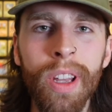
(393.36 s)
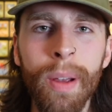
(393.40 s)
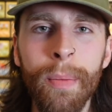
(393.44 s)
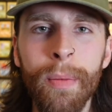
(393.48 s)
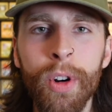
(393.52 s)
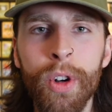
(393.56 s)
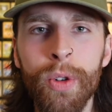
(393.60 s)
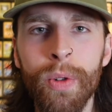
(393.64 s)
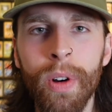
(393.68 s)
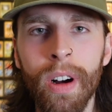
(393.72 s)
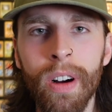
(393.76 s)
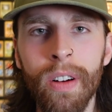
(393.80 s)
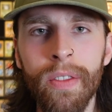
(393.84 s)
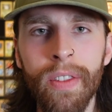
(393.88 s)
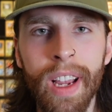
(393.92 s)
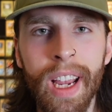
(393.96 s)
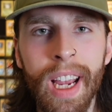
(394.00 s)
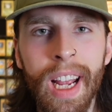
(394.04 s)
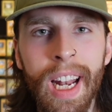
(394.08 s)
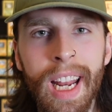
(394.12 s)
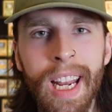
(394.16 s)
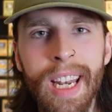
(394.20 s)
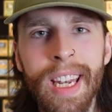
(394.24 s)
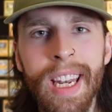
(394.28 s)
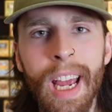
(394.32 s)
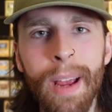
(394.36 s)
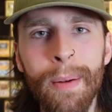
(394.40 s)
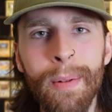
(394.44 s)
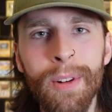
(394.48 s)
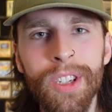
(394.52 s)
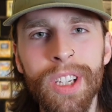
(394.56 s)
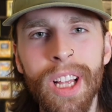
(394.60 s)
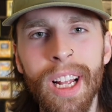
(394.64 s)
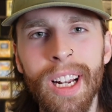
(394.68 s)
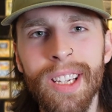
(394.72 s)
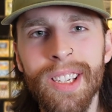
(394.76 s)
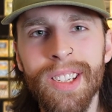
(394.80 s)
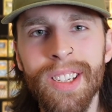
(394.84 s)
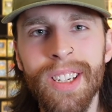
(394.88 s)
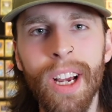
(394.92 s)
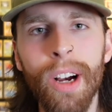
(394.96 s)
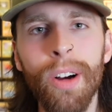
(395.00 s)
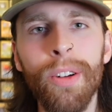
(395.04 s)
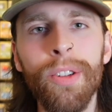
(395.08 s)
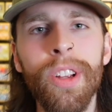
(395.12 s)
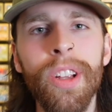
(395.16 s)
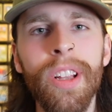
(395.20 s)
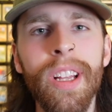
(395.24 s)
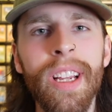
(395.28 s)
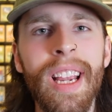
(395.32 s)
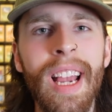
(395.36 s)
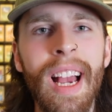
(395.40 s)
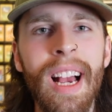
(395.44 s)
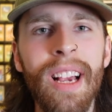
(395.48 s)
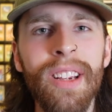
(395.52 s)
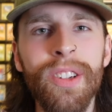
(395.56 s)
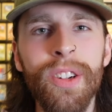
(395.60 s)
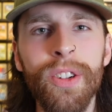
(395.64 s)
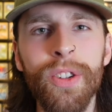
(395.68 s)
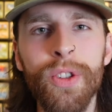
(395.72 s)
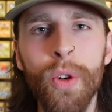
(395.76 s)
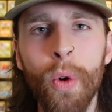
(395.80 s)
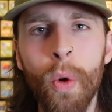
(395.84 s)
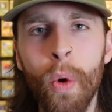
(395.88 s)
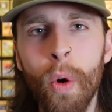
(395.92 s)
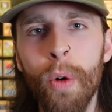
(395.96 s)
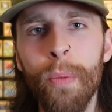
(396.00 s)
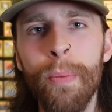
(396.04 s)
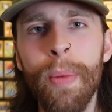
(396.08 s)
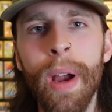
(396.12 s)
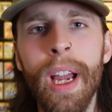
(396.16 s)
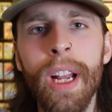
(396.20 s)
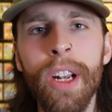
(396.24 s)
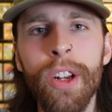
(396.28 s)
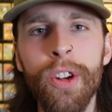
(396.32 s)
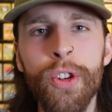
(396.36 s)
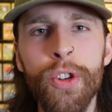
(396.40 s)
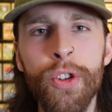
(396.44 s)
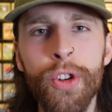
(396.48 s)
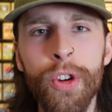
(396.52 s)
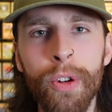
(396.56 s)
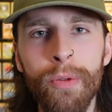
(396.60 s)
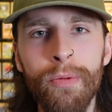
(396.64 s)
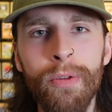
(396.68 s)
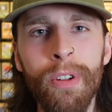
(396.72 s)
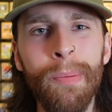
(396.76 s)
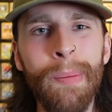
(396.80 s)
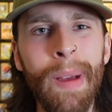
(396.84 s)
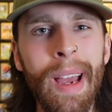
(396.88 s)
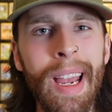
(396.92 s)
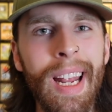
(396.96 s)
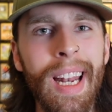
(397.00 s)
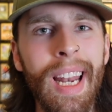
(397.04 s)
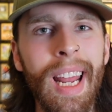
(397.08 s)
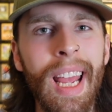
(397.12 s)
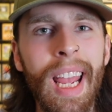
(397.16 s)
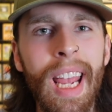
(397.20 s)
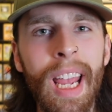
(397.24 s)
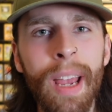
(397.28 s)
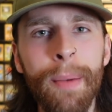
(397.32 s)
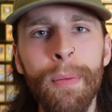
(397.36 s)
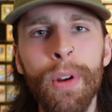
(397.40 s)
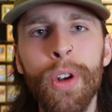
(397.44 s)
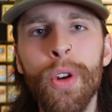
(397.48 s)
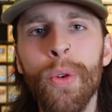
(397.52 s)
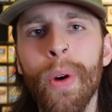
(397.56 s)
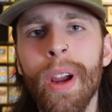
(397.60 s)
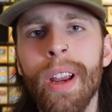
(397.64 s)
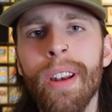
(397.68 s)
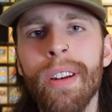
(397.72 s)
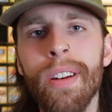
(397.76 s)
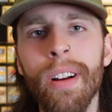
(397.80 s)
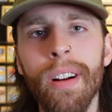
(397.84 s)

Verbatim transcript: number 12, any damage that is dealt to the casters or pages should remain in between